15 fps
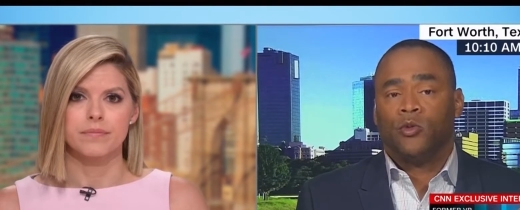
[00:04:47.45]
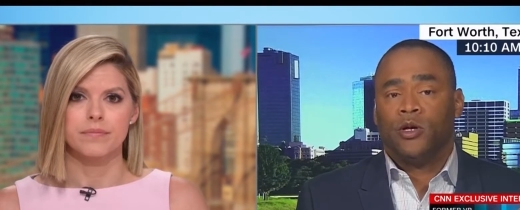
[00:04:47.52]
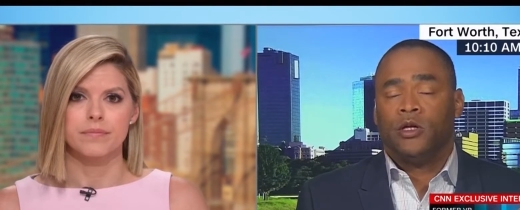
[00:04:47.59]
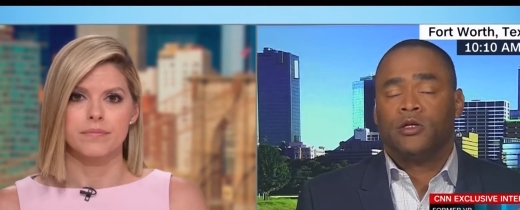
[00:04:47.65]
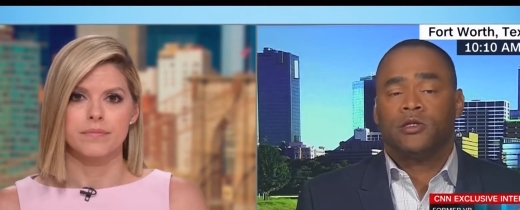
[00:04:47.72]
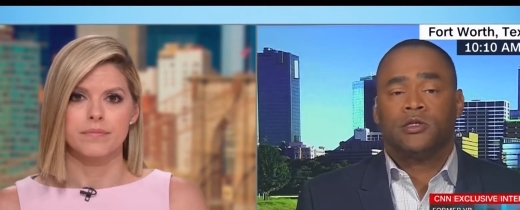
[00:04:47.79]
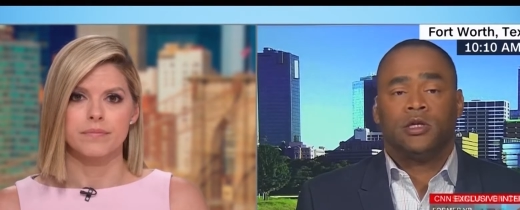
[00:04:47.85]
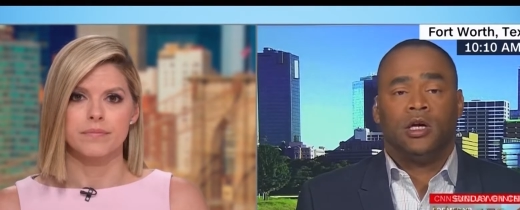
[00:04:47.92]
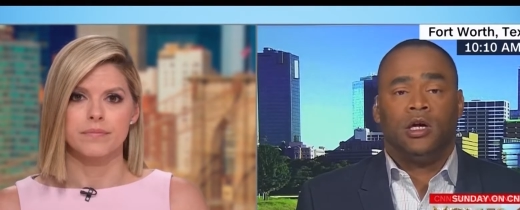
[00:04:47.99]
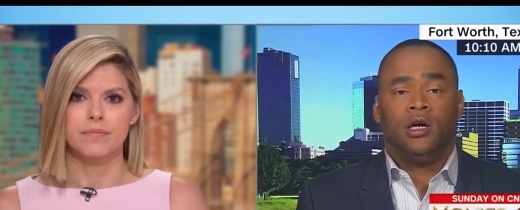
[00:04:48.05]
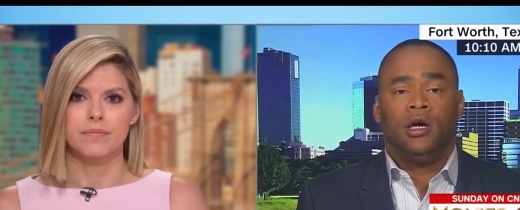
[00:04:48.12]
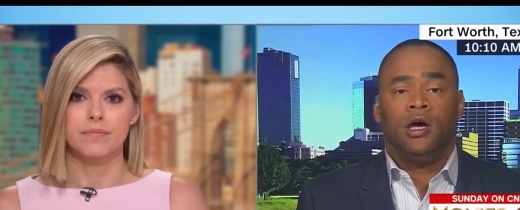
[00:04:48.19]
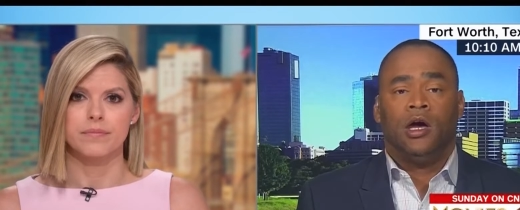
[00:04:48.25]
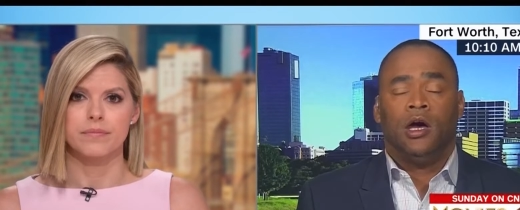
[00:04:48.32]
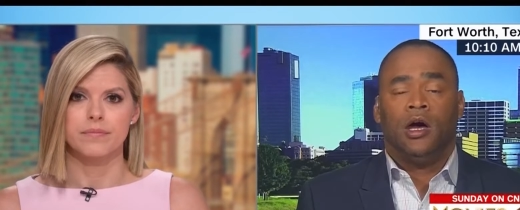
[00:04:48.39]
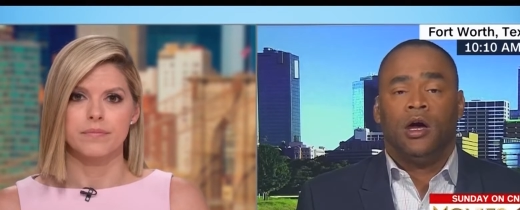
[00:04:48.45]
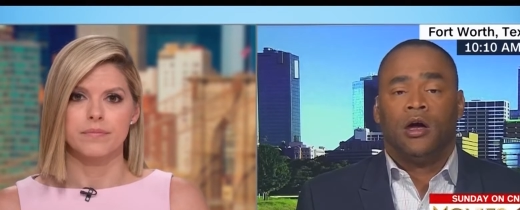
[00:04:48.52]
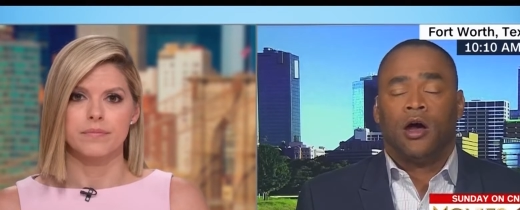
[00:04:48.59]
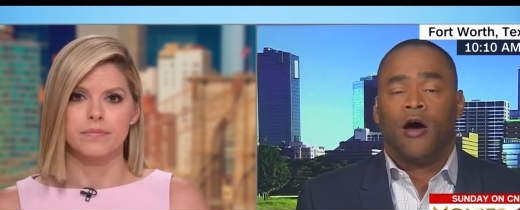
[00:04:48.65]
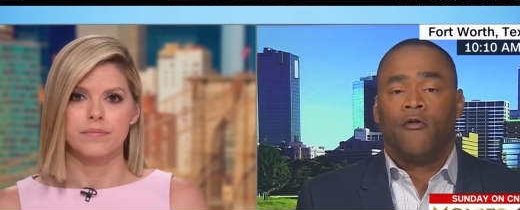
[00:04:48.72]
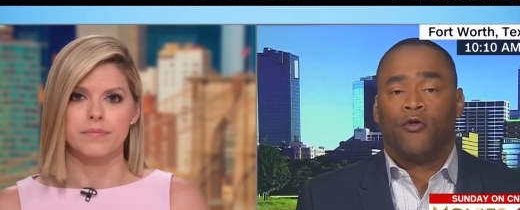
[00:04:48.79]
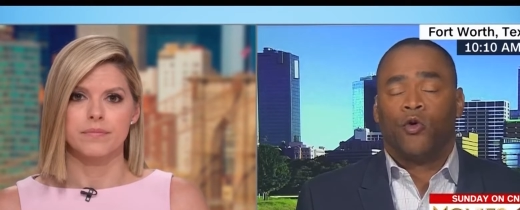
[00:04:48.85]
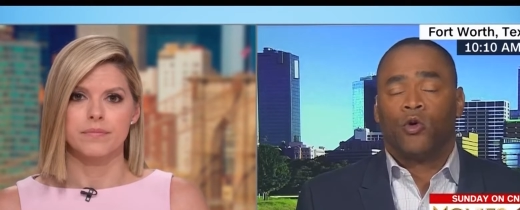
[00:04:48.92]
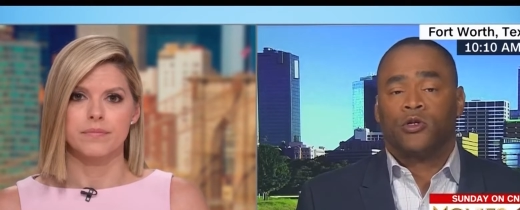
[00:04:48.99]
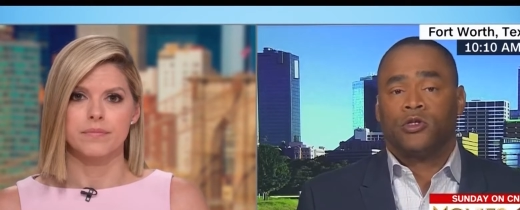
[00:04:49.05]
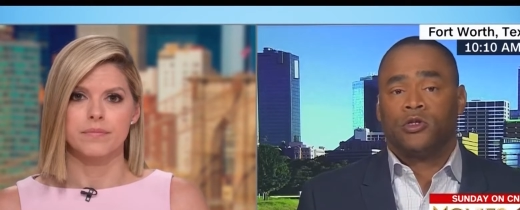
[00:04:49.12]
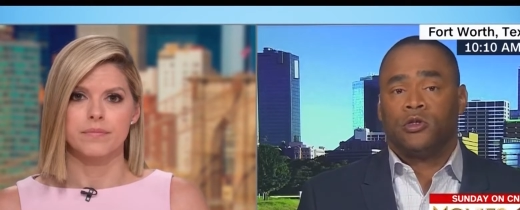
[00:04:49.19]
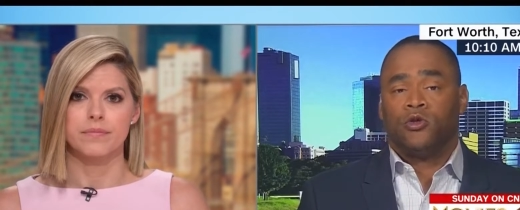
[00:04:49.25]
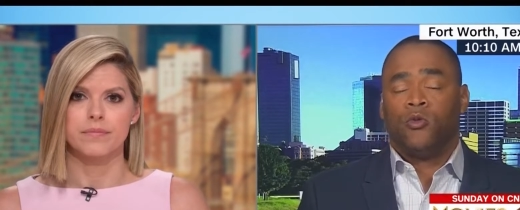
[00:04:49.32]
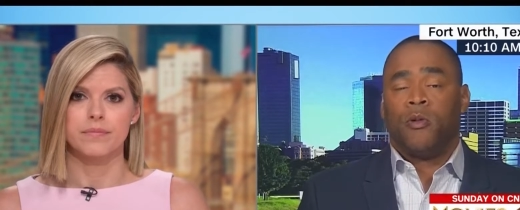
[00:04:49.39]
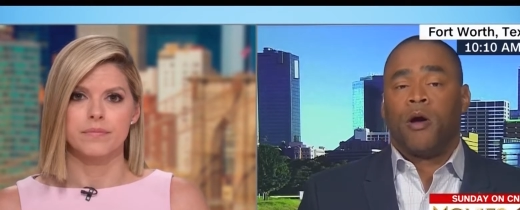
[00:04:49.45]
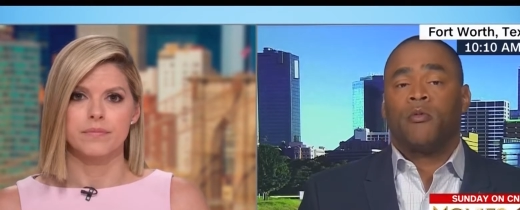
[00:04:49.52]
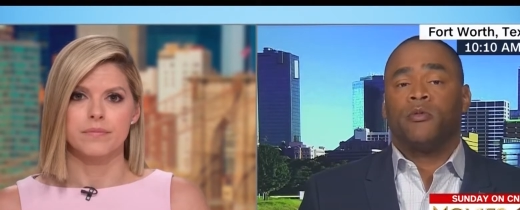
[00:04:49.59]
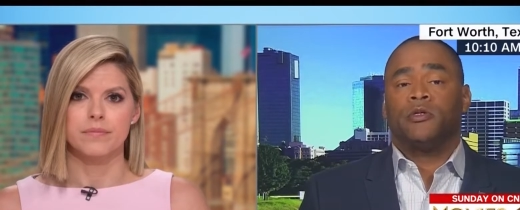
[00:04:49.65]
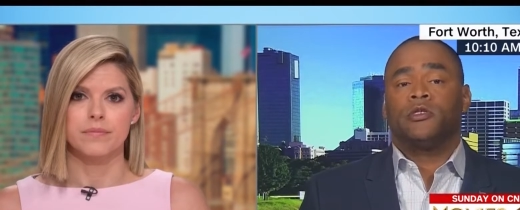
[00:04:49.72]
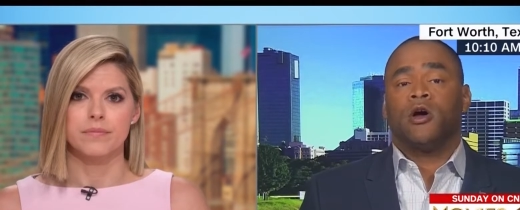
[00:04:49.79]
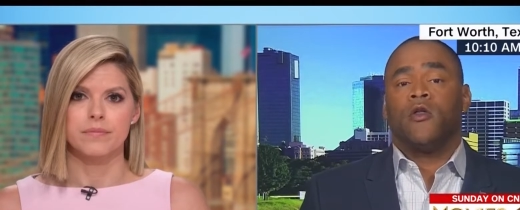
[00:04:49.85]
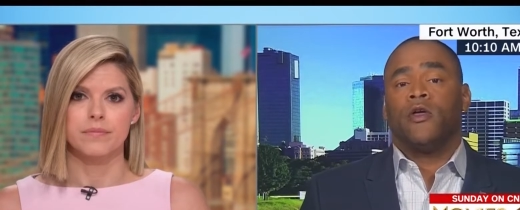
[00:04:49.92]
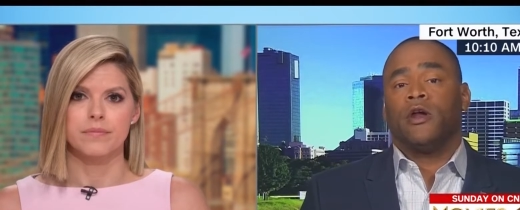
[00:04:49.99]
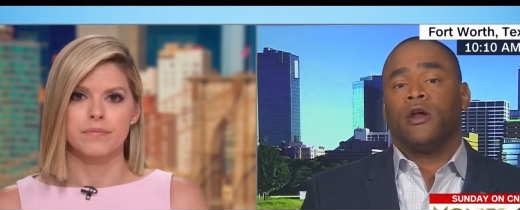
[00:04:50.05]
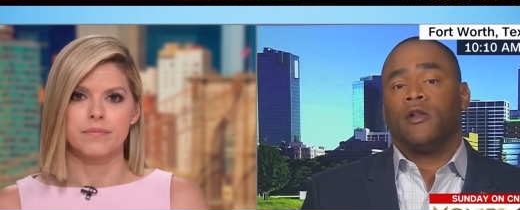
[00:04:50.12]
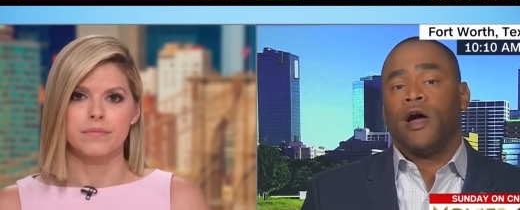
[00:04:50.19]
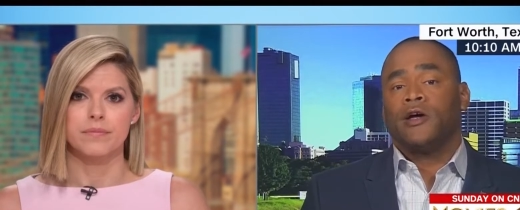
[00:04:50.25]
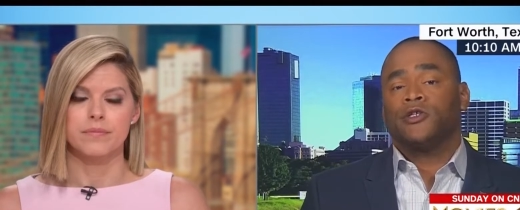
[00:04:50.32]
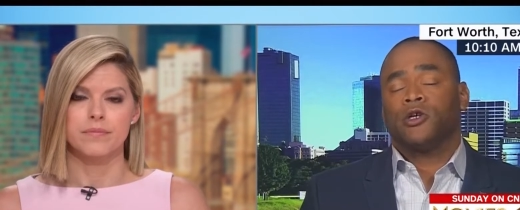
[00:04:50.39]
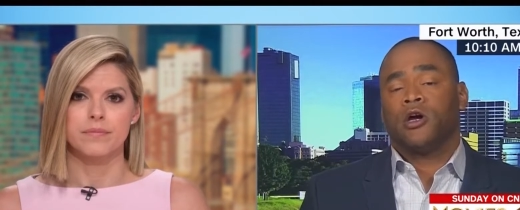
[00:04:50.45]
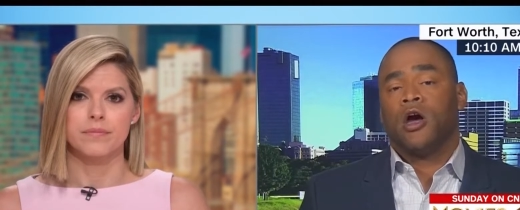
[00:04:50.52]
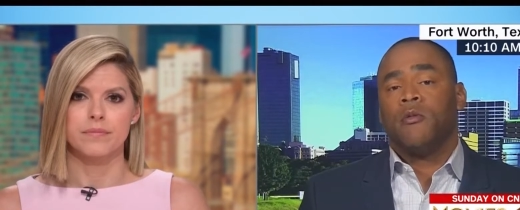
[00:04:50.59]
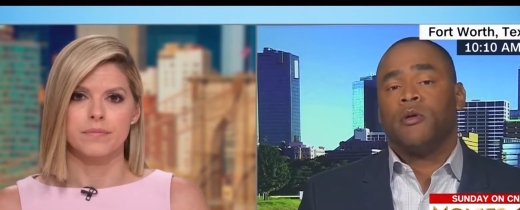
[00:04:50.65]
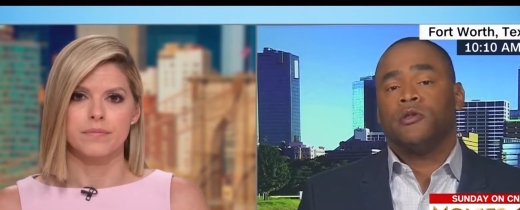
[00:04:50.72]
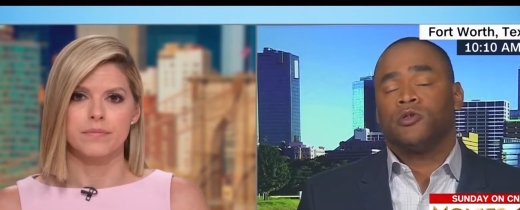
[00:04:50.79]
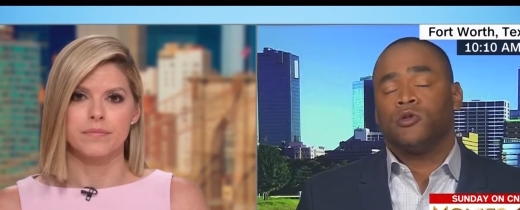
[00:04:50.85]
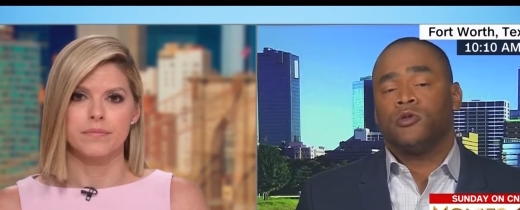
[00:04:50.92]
Speaker 1: We need to see, uh, of course, you probably saw that Elijah Cummings,